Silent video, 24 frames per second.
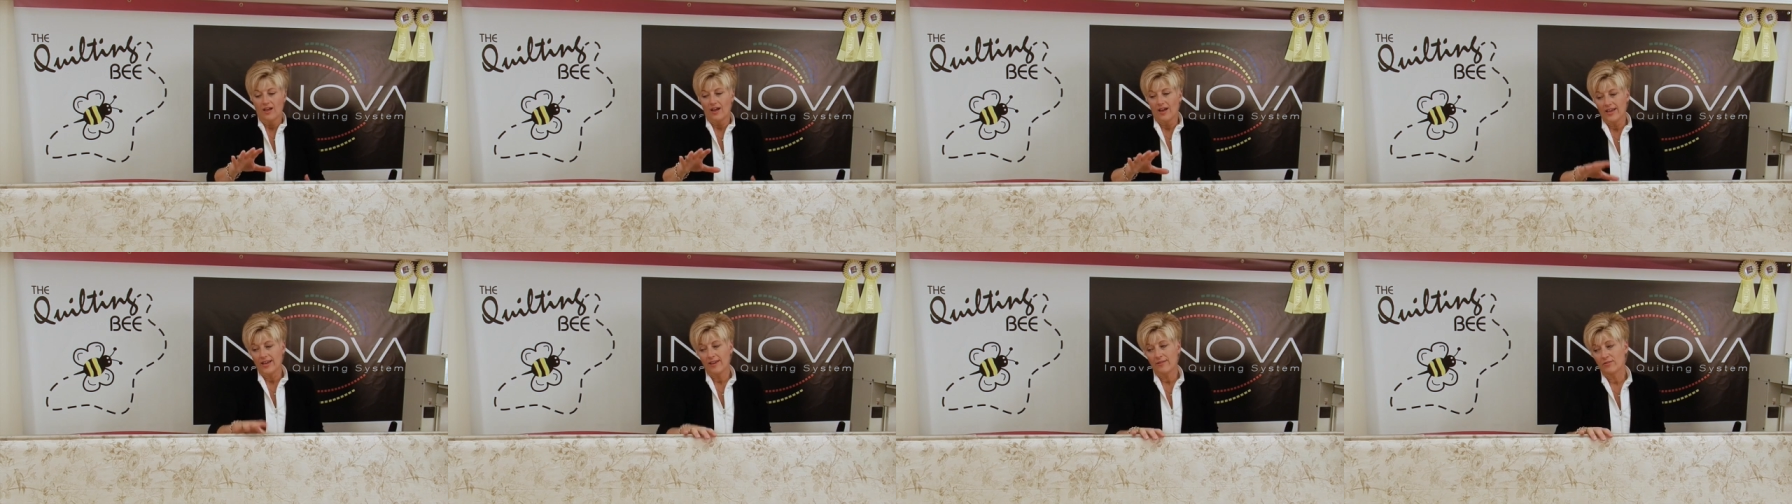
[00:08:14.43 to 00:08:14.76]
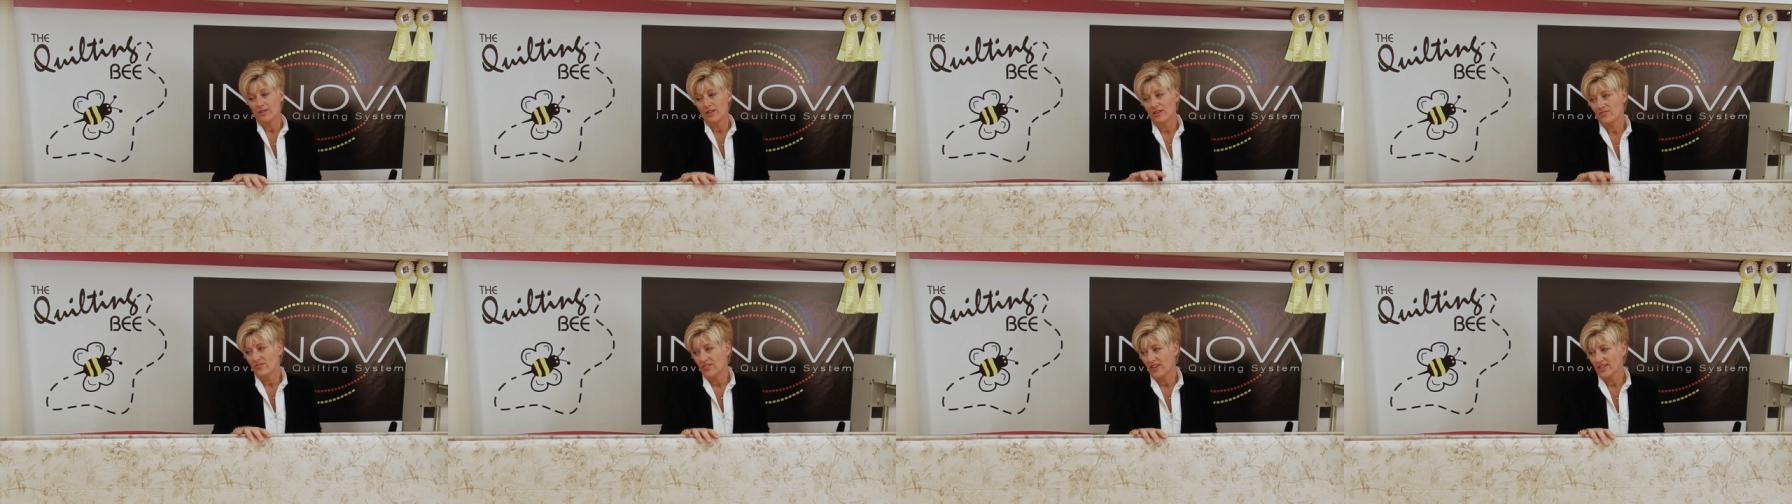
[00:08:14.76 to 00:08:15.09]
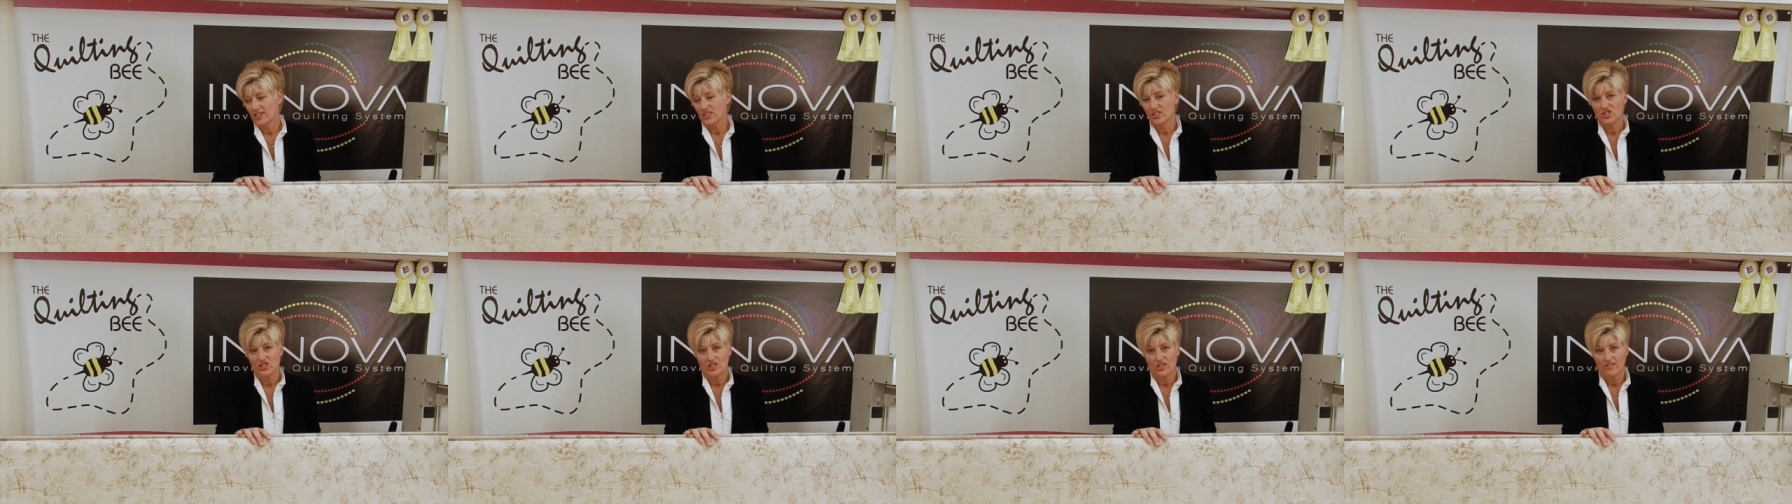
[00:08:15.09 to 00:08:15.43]
I have the
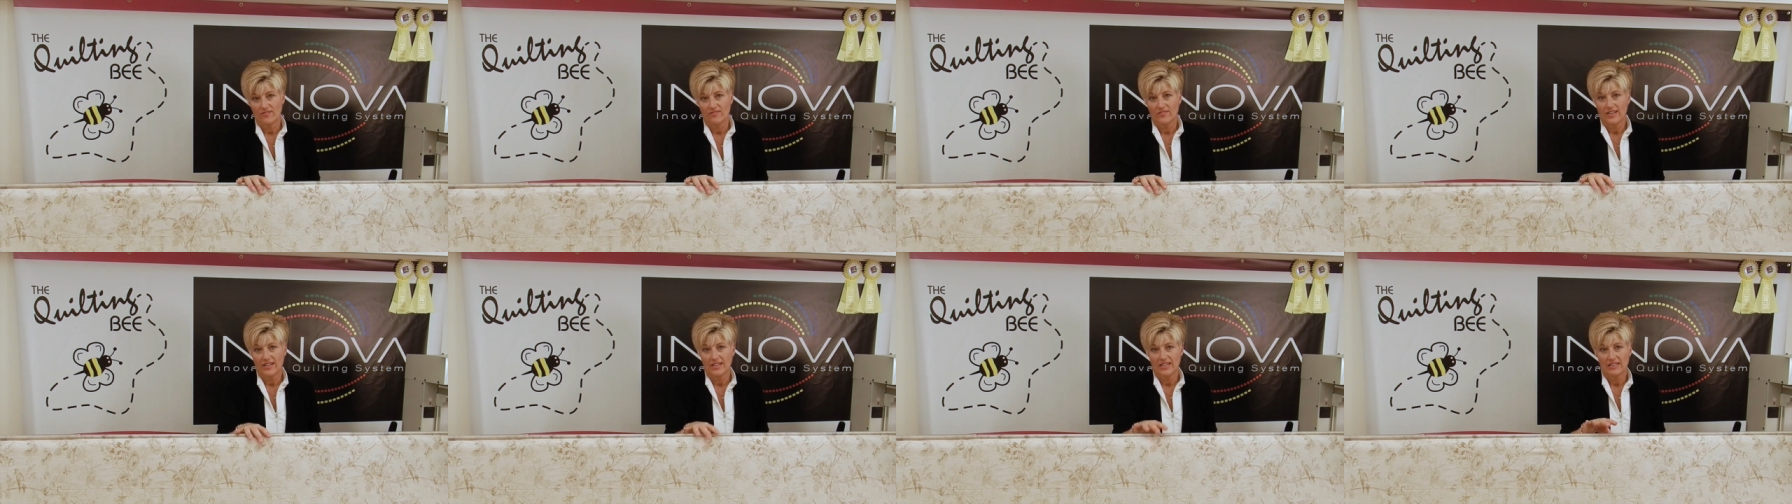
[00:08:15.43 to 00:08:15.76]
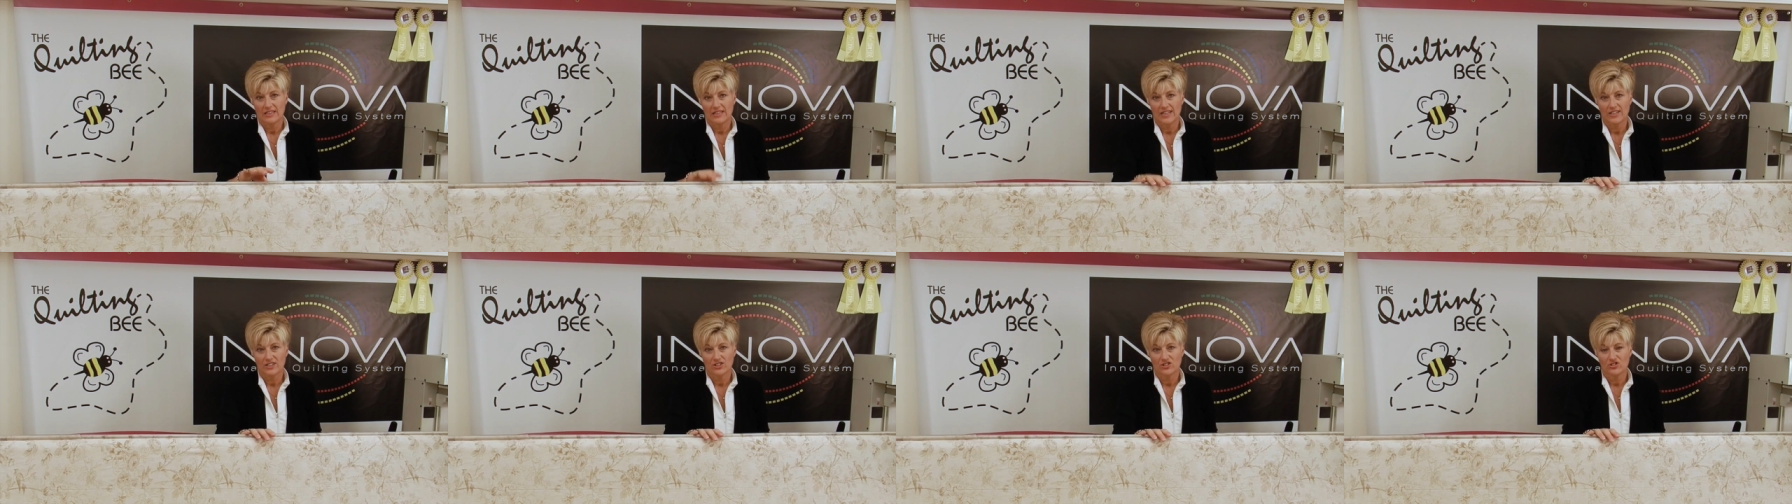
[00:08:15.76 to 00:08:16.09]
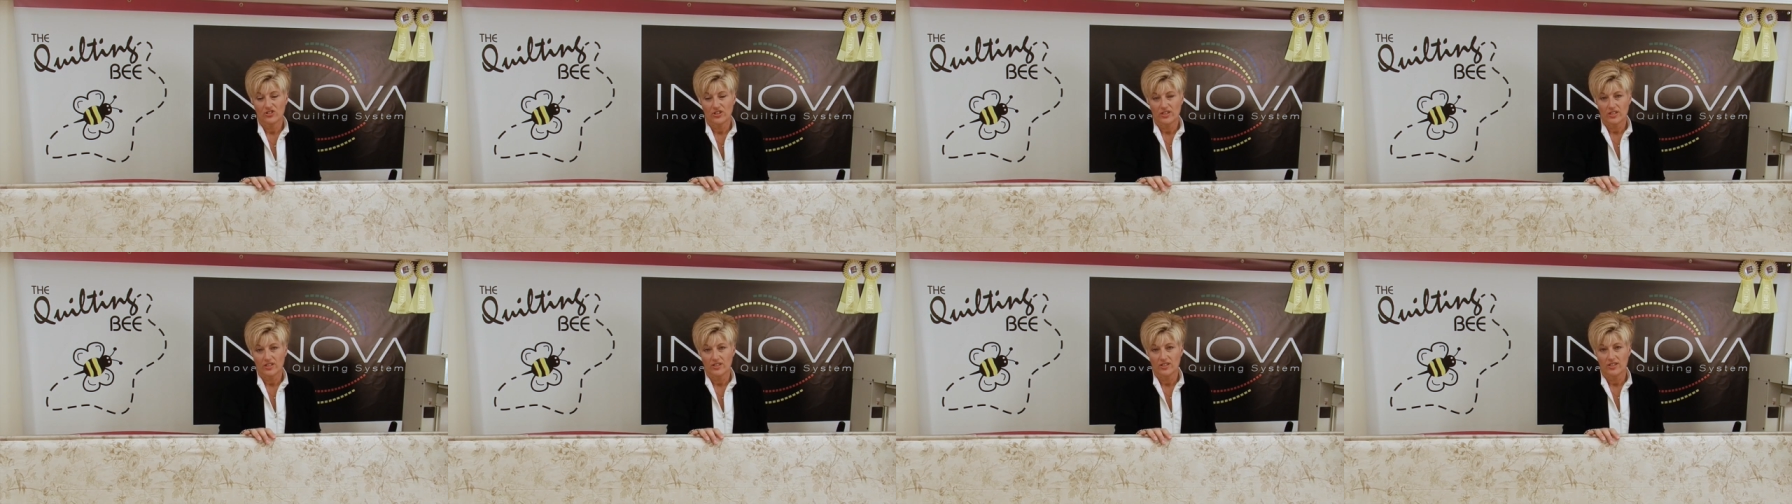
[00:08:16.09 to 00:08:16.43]
advantage of an
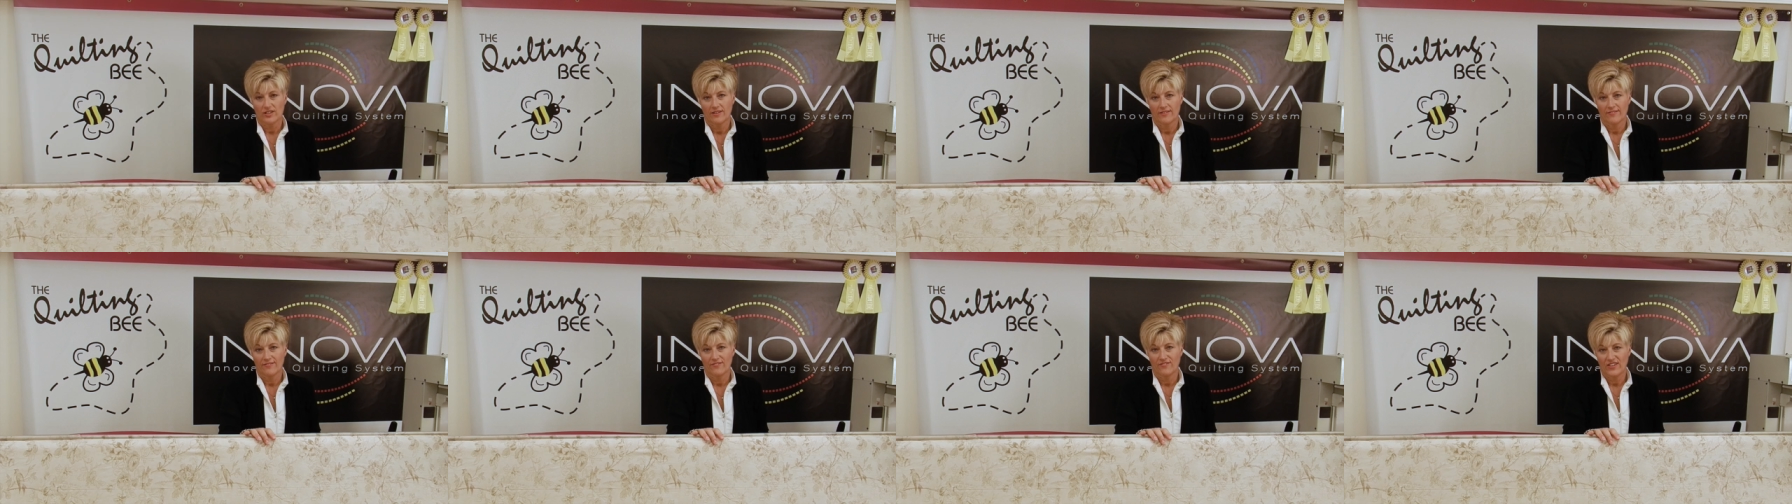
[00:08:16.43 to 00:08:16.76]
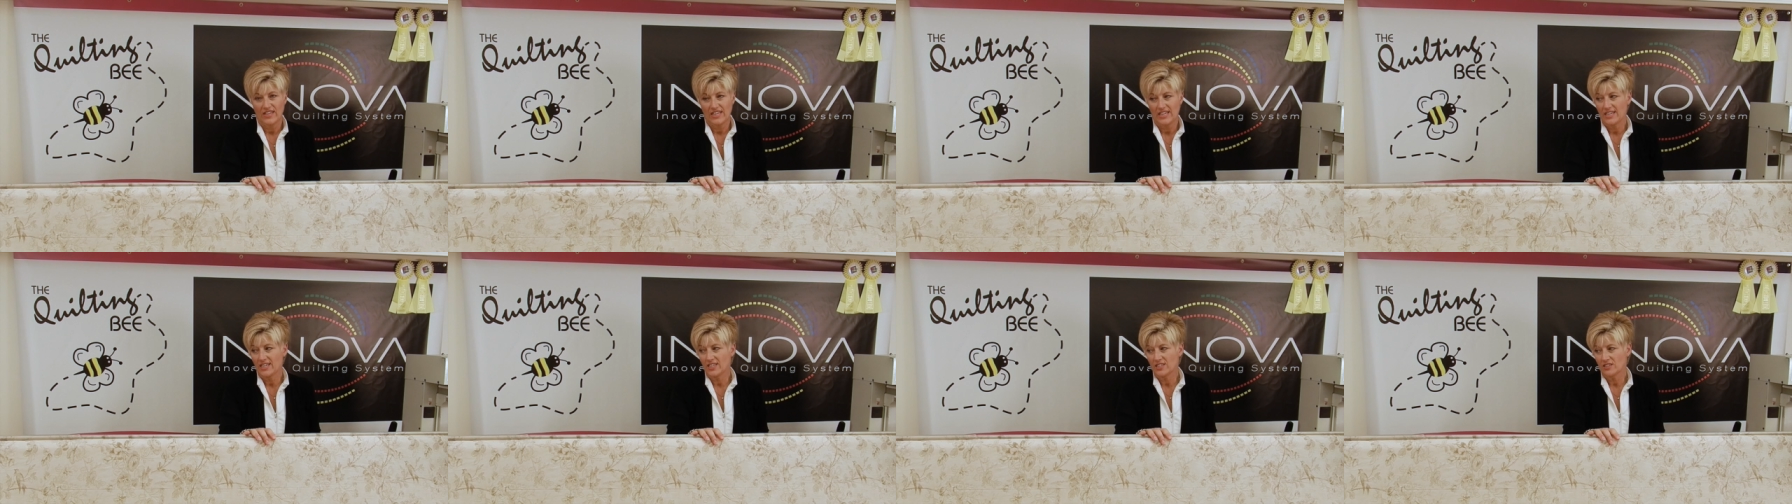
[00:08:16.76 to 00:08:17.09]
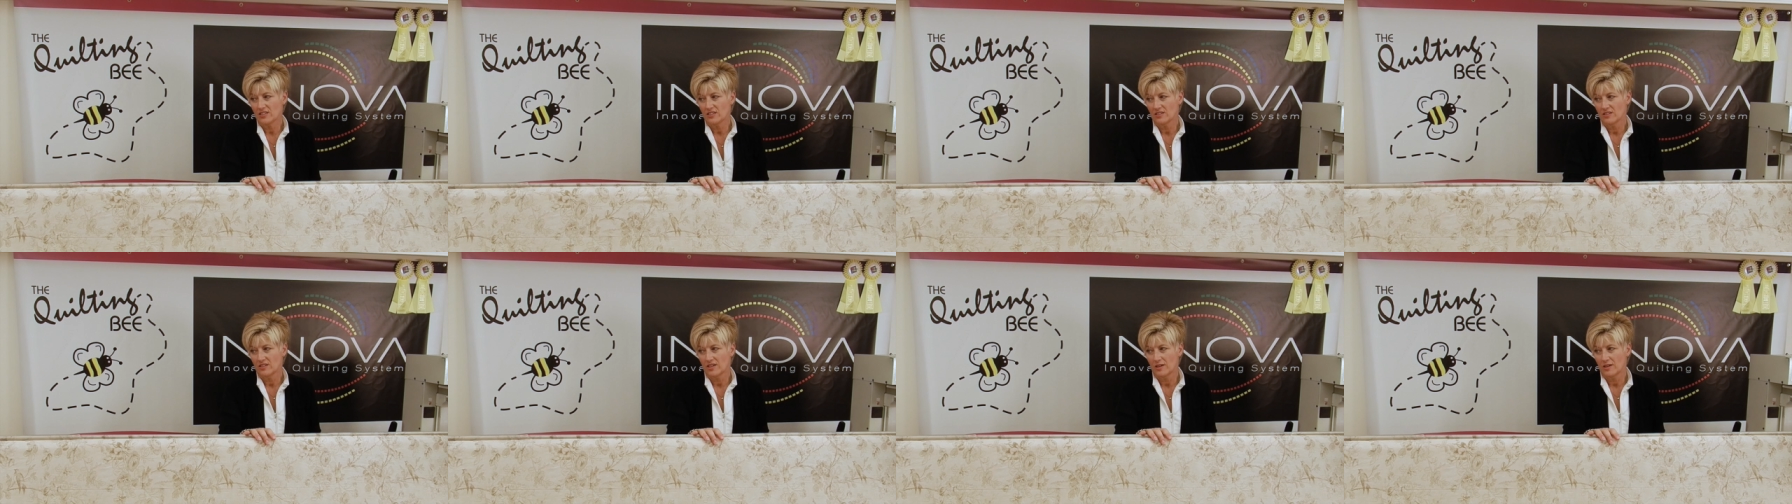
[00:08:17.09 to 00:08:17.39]
electric feed,